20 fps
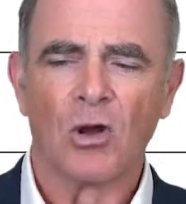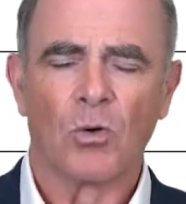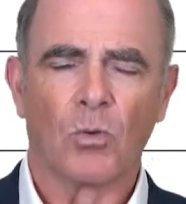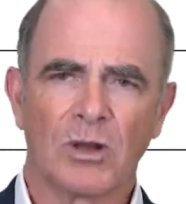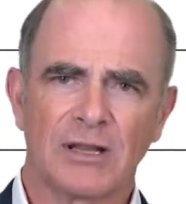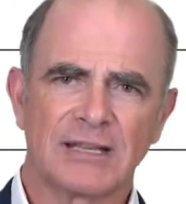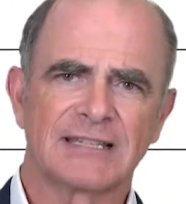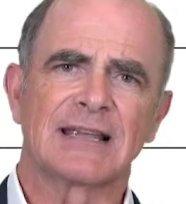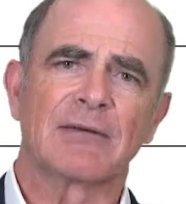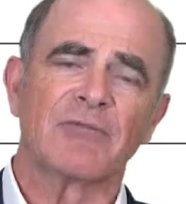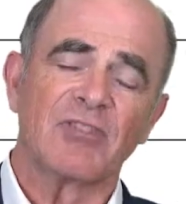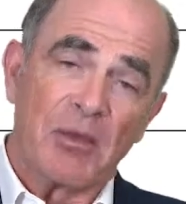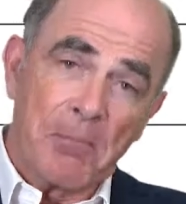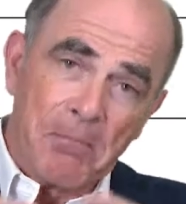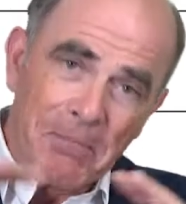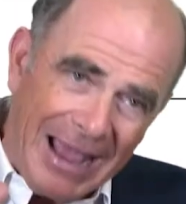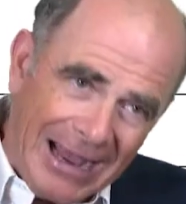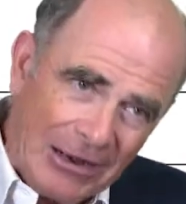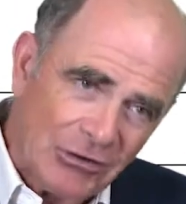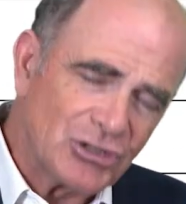What are some of the
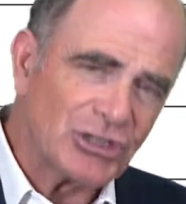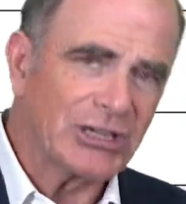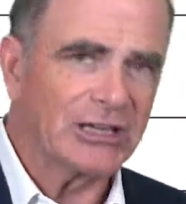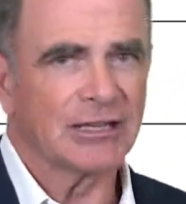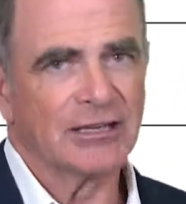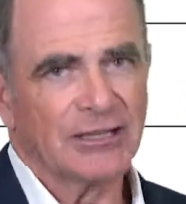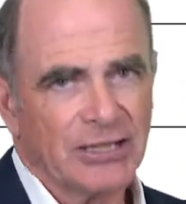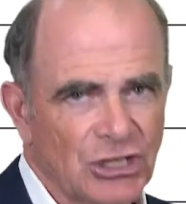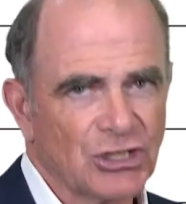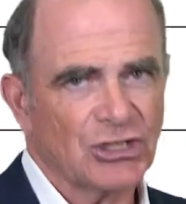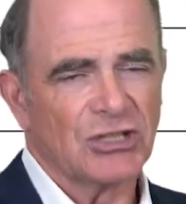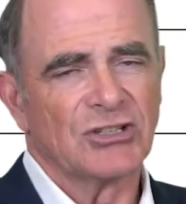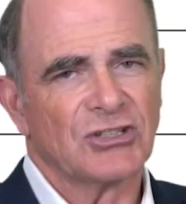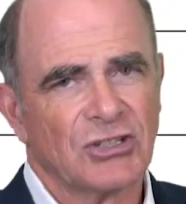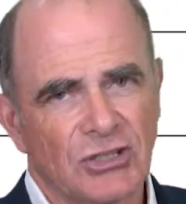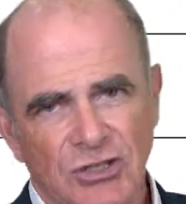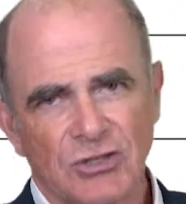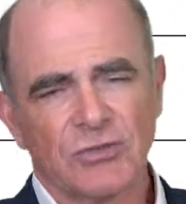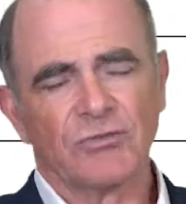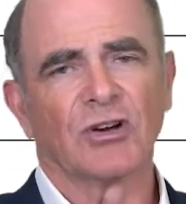boundary conditions
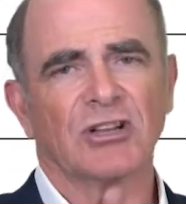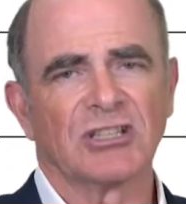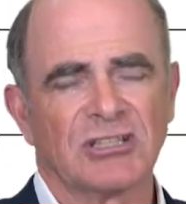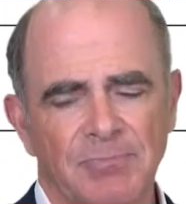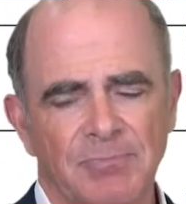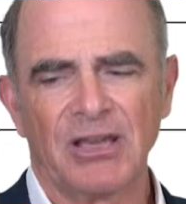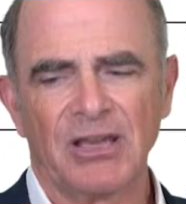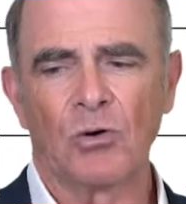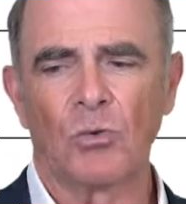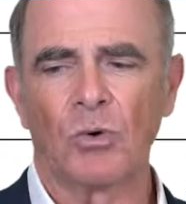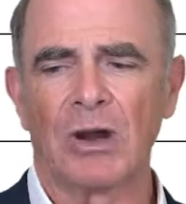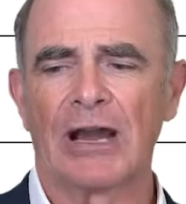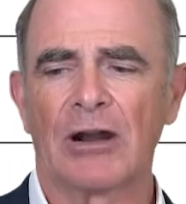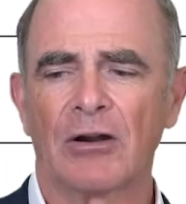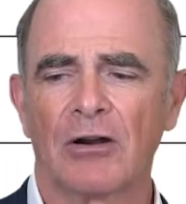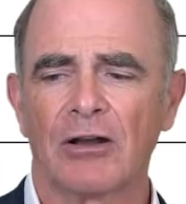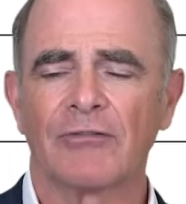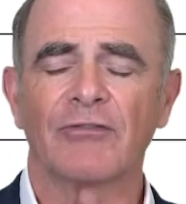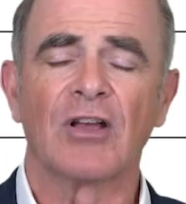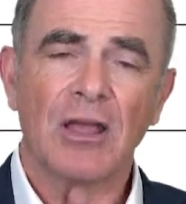that you've got
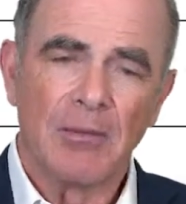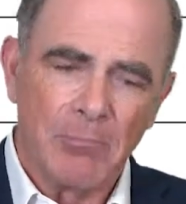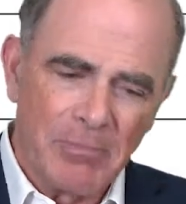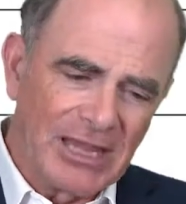aware of?